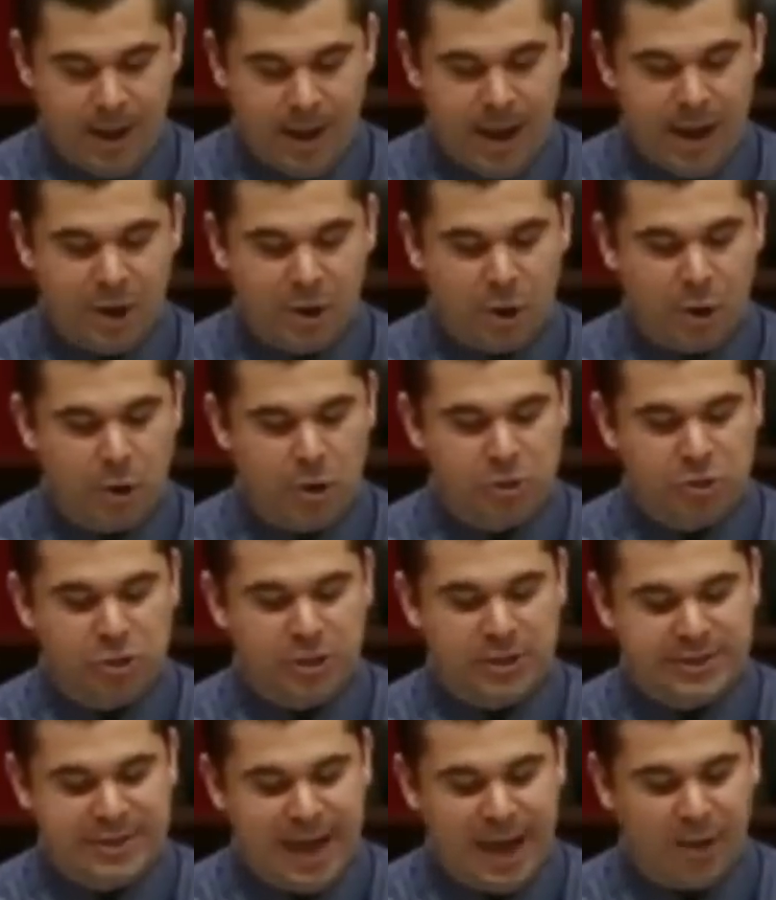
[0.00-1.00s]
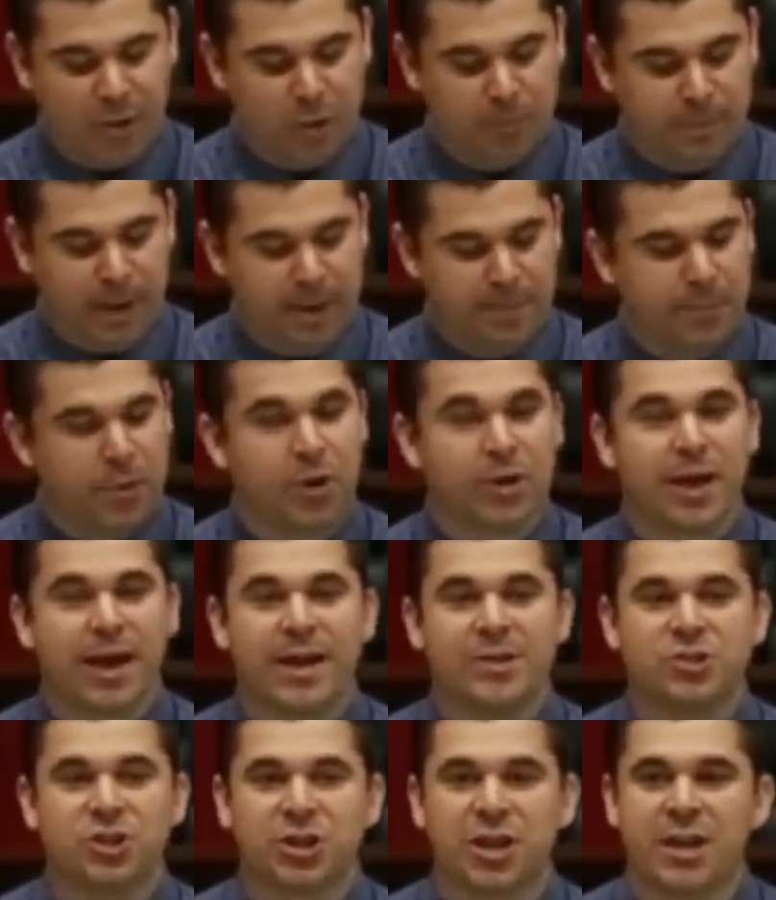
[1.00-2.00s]
I encourage you to download my book,
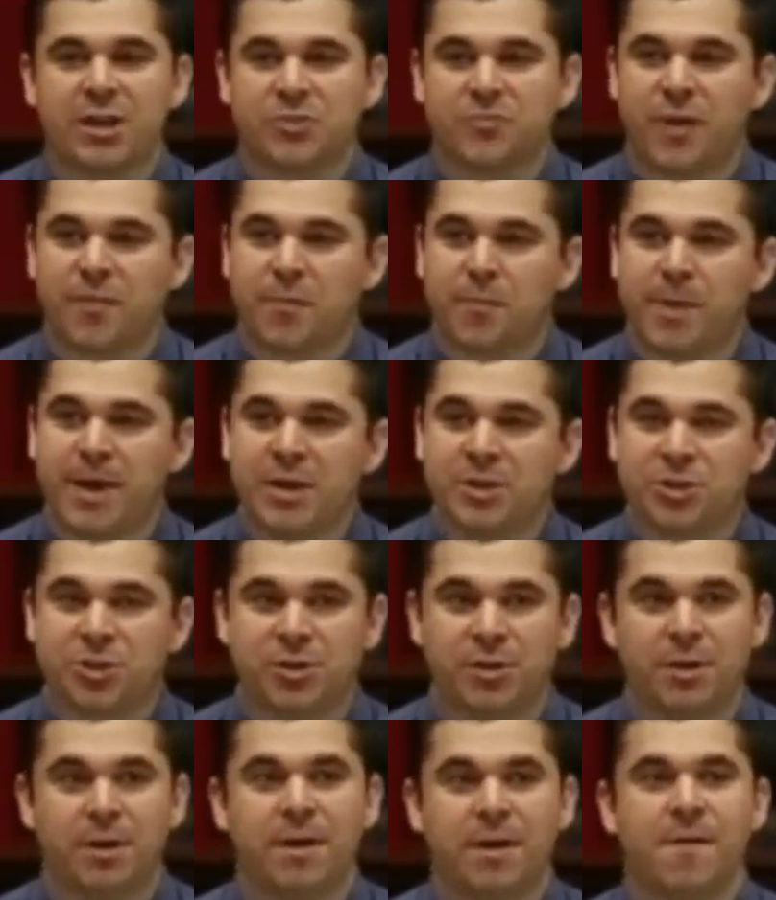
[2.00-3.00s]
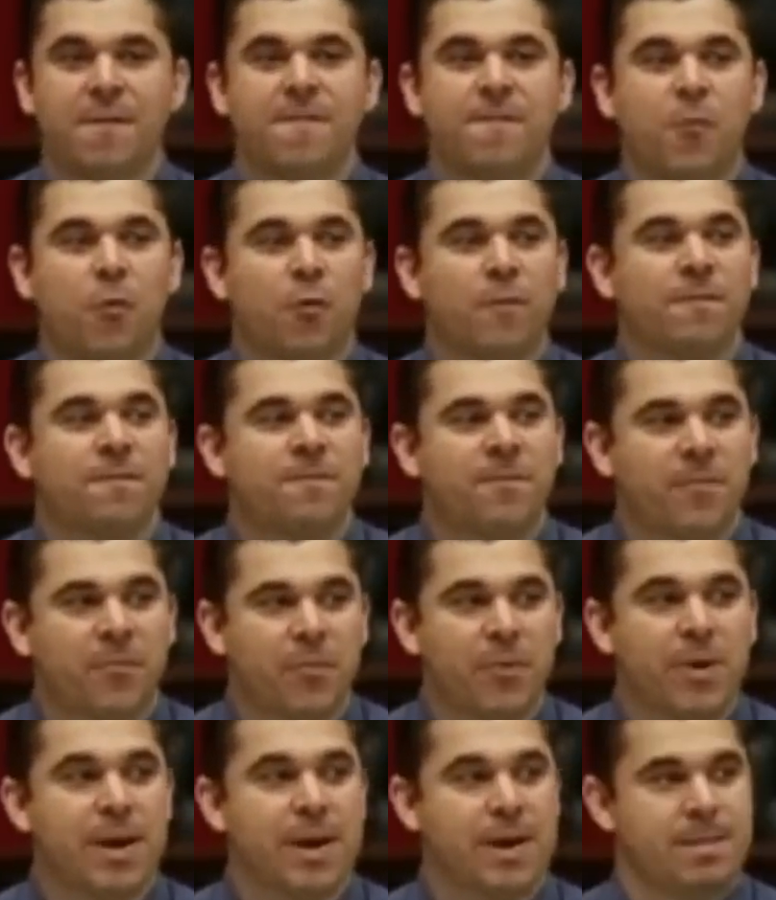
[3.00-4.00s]
Education Reformation, for
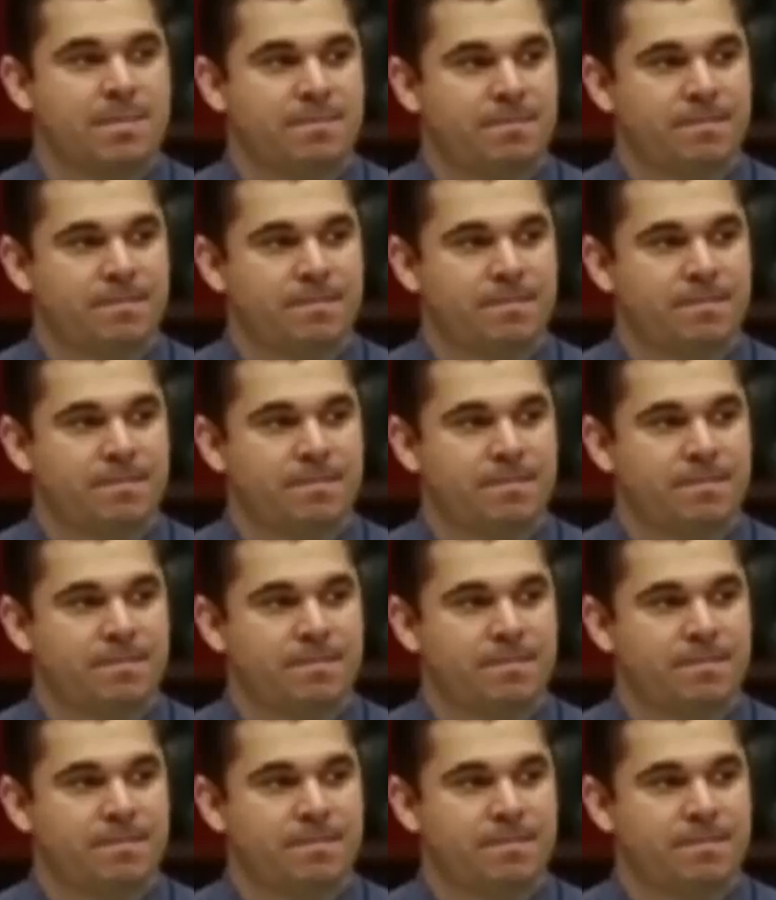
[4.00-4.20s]
free.